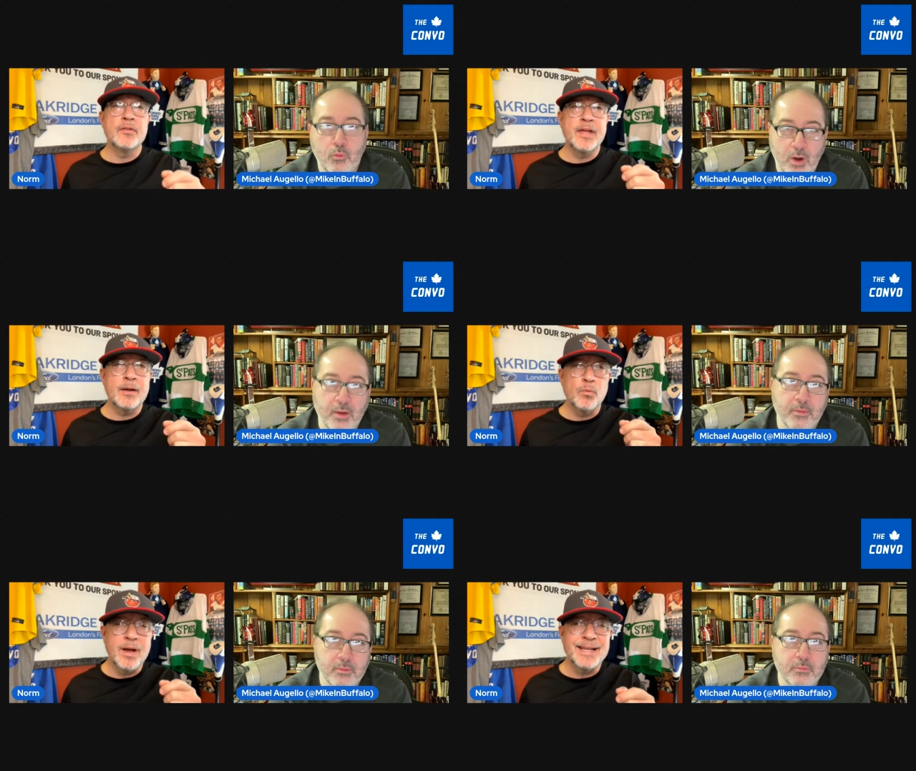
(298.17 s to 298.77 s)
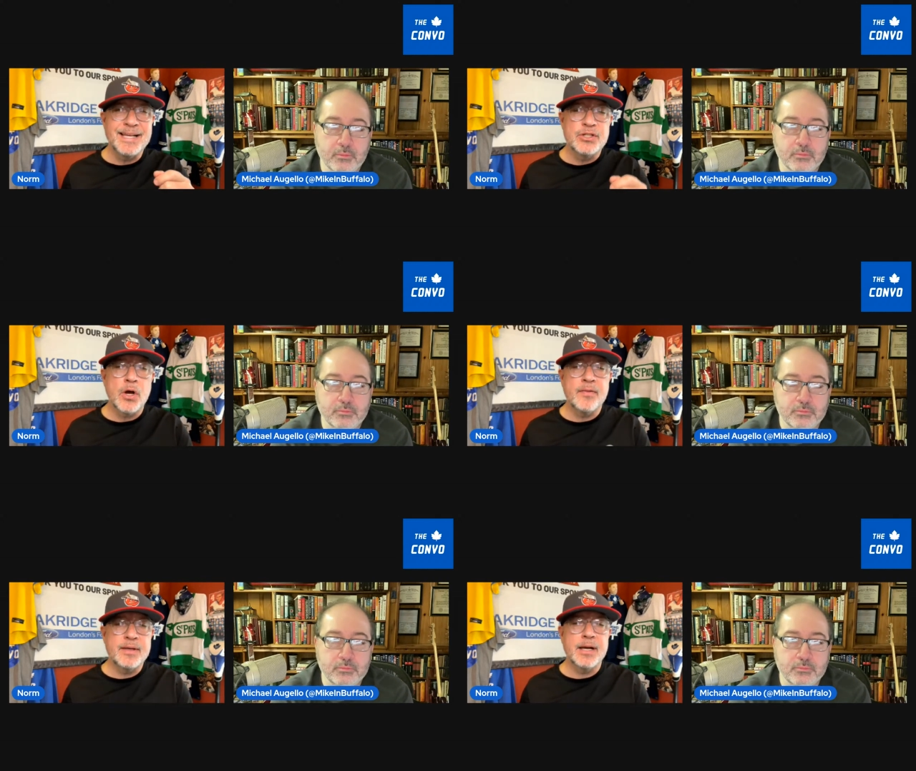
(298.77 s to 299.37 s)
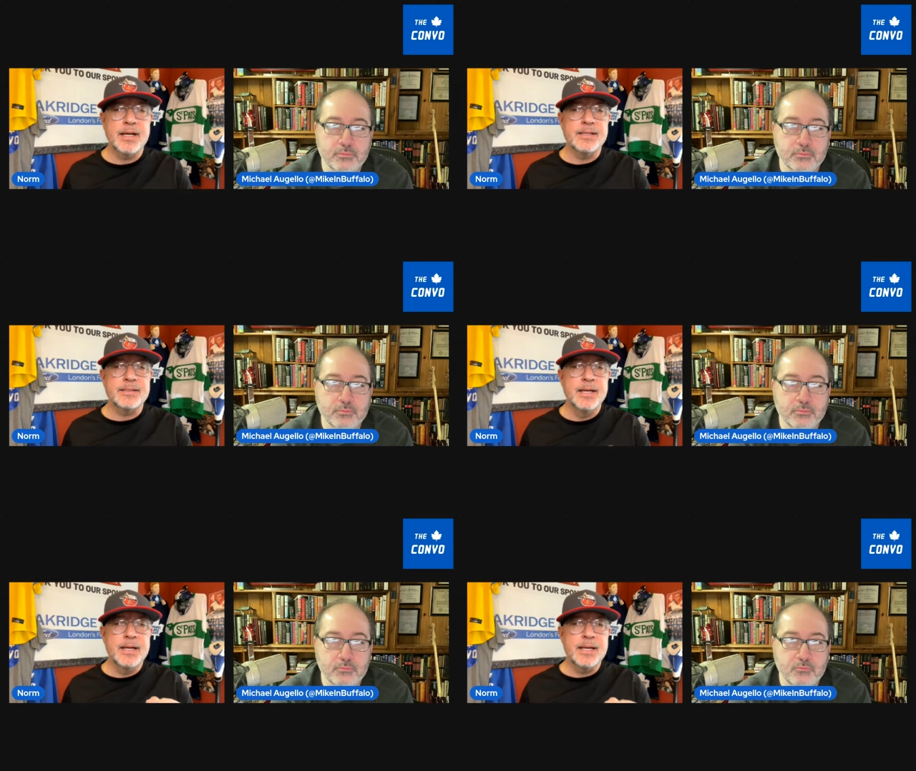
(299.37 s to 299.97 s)
Speaker 1: that when he's on the
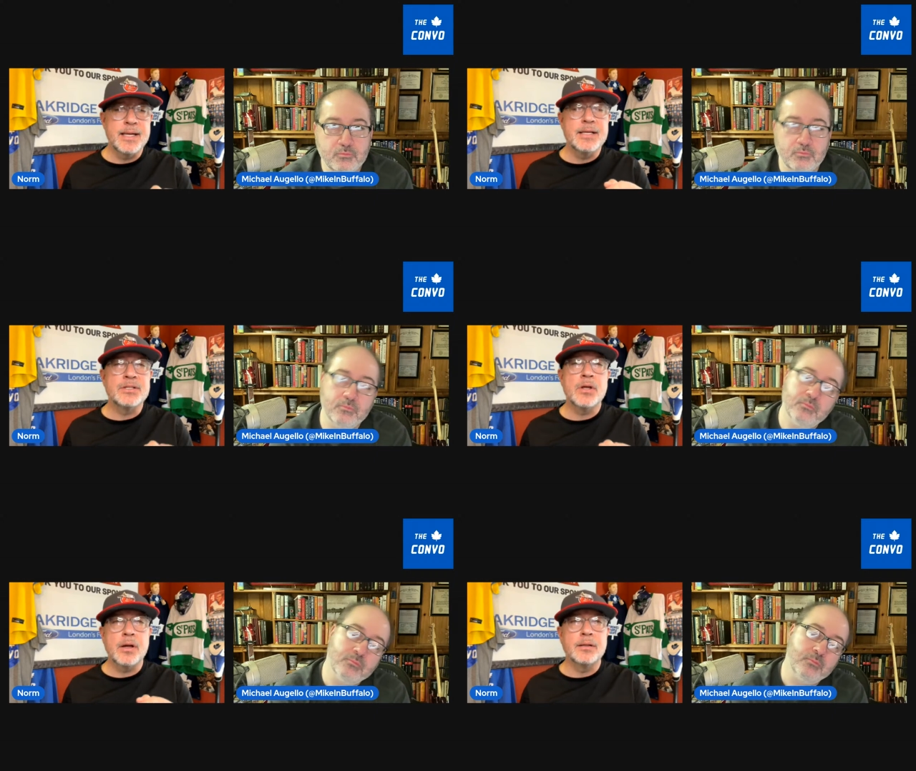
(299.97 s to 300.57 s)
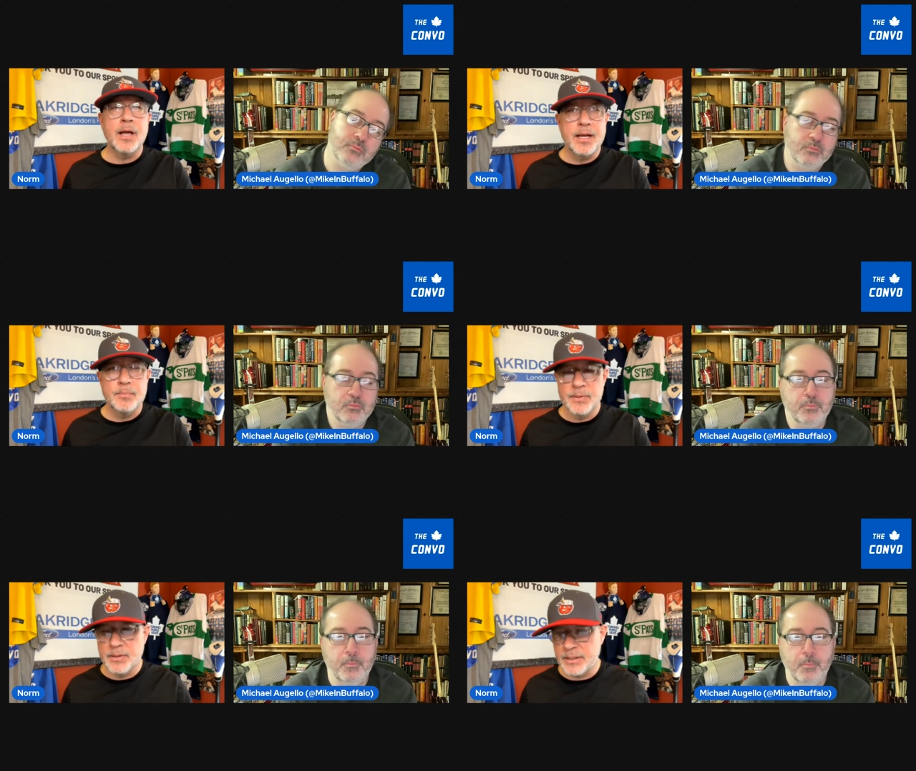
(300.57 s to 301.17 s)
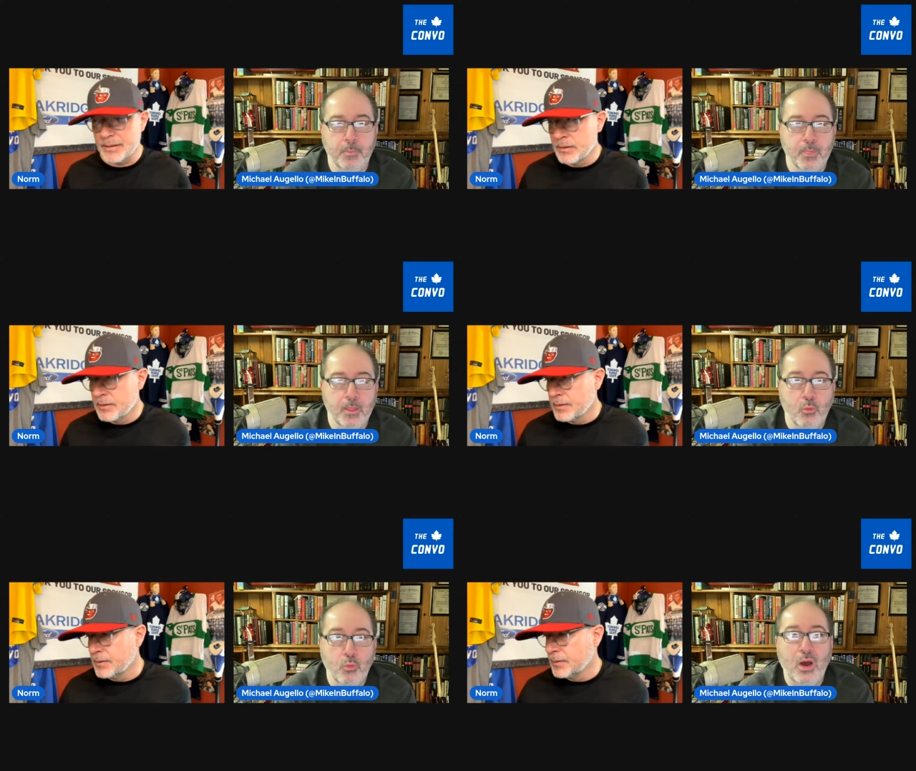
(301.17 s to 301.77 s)
ice, he
Speaker 2: is not a liability.
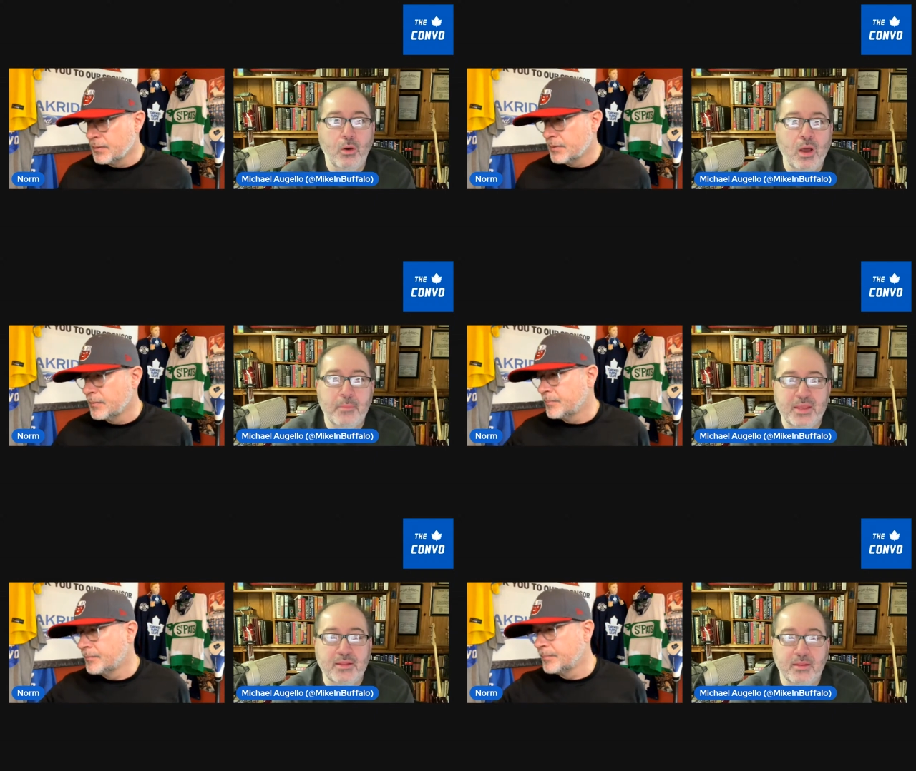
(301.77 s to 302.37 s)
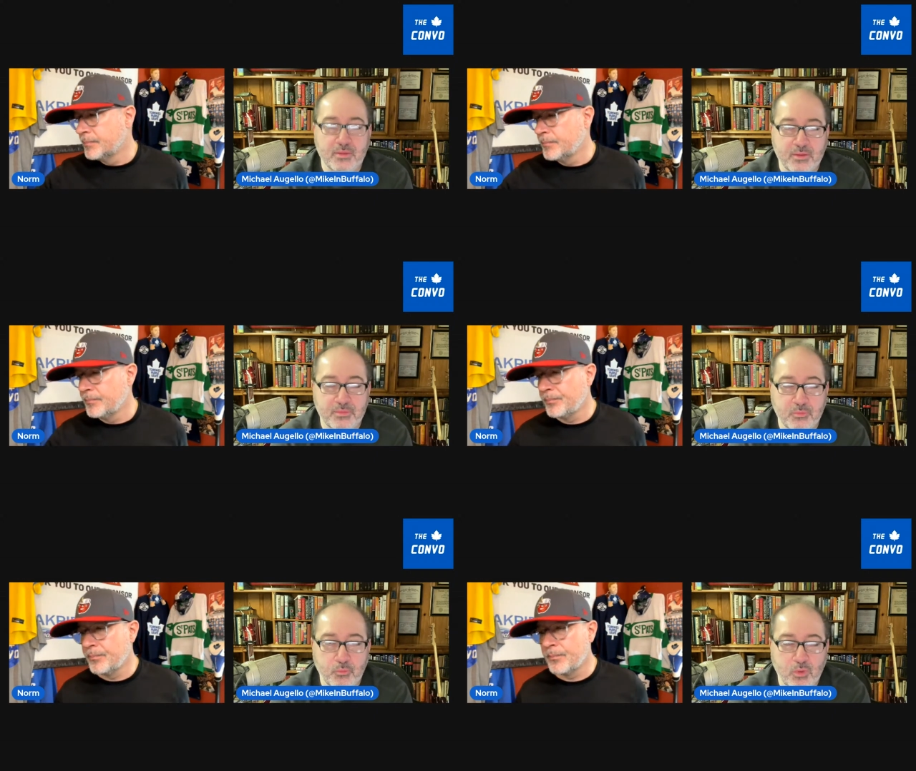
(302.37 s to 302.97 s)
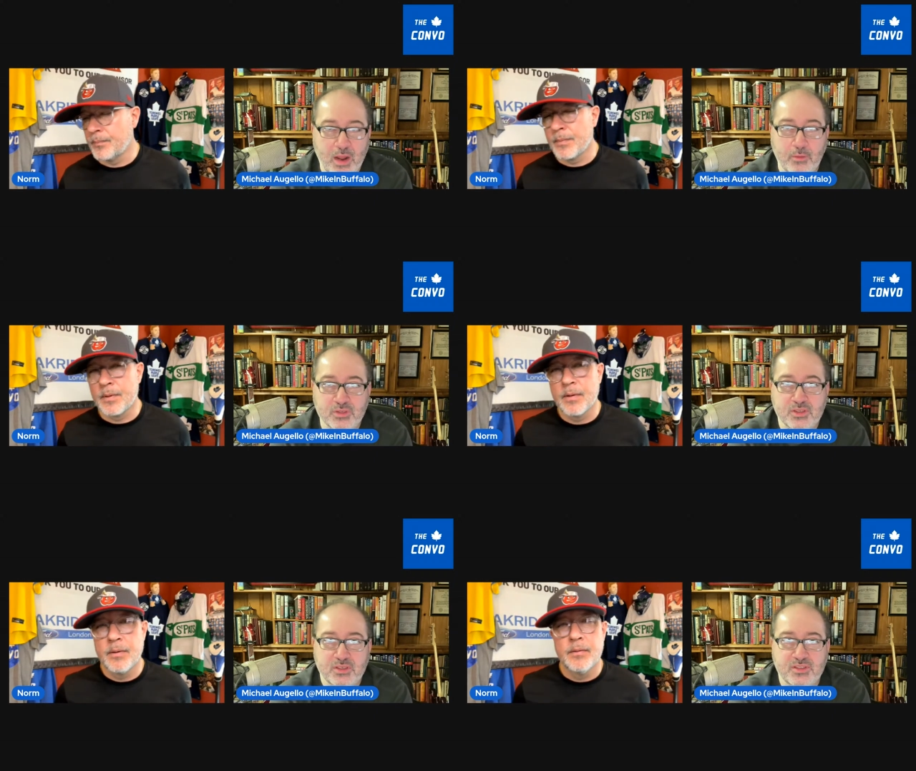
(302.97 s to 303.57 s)
Well, I mean, it, what I
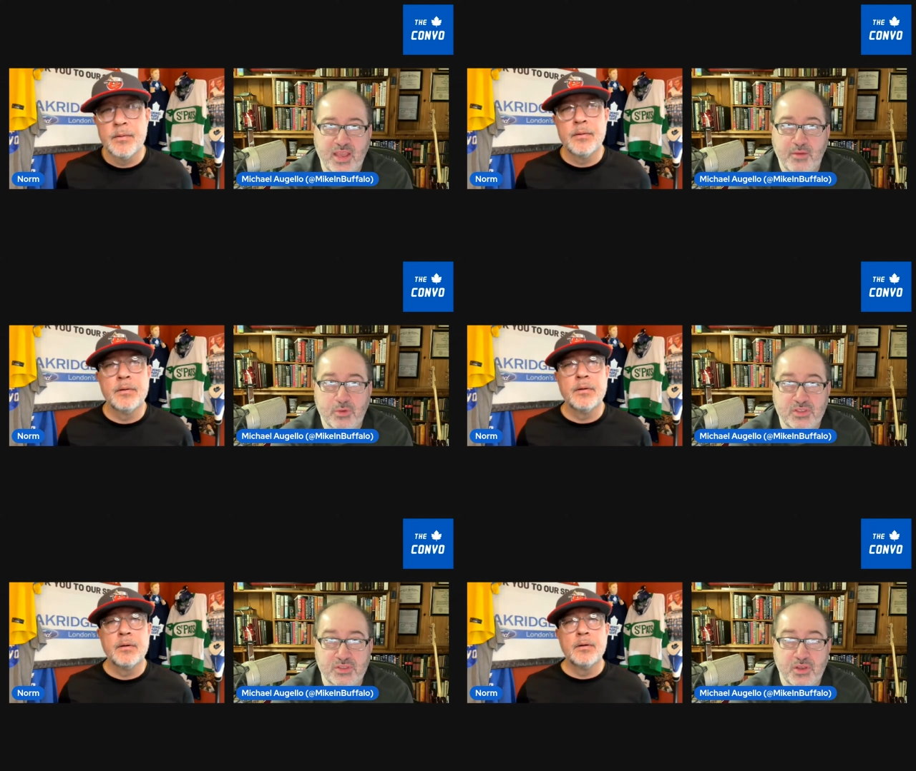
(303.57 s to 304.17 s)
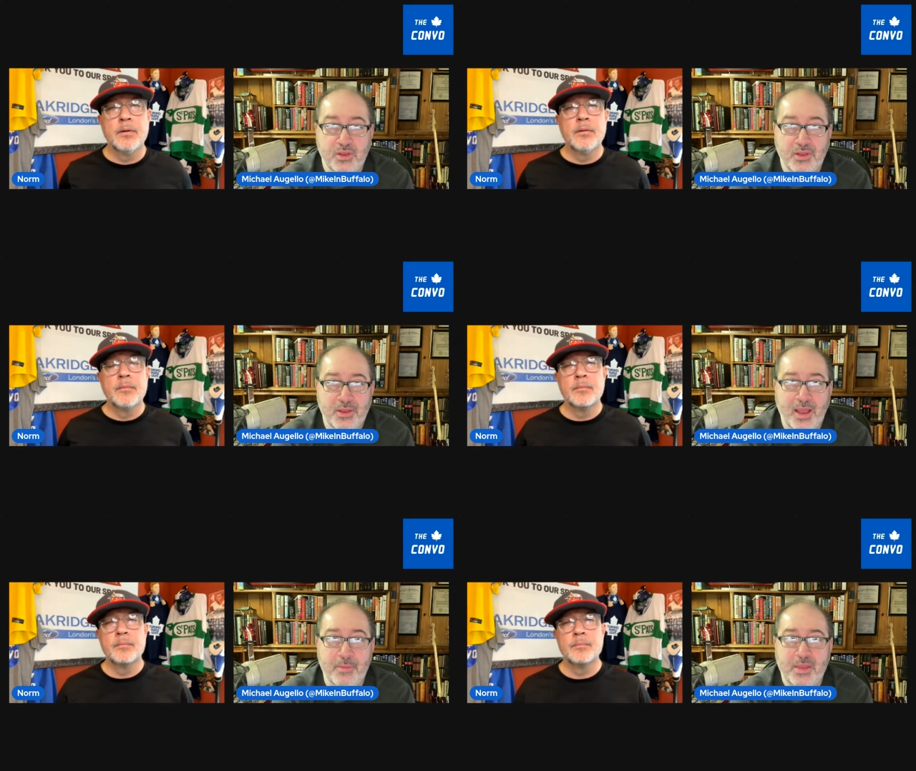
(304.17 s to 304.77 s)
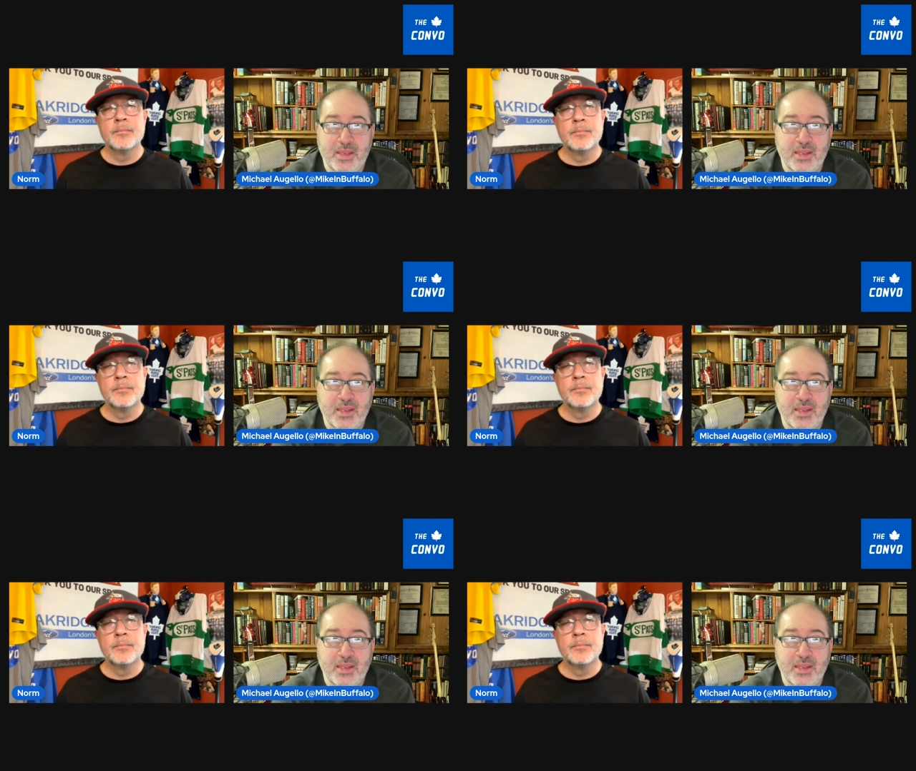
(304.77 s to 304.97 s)
was going to say was, I mean,